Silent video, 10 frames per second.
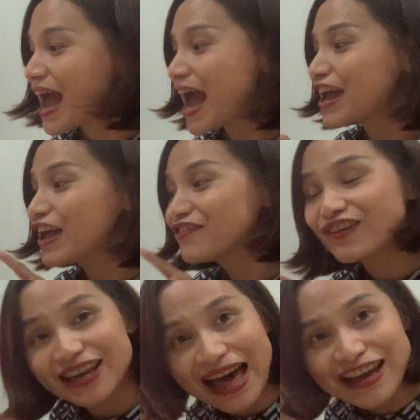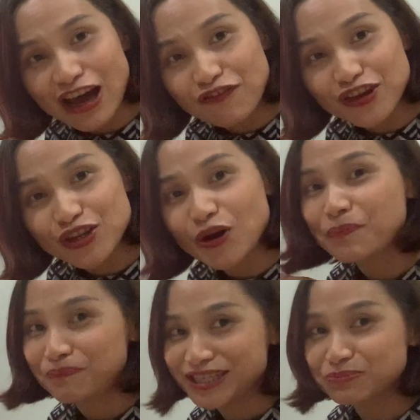and if you like our video,
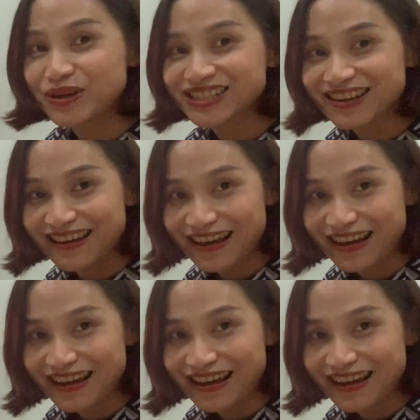please press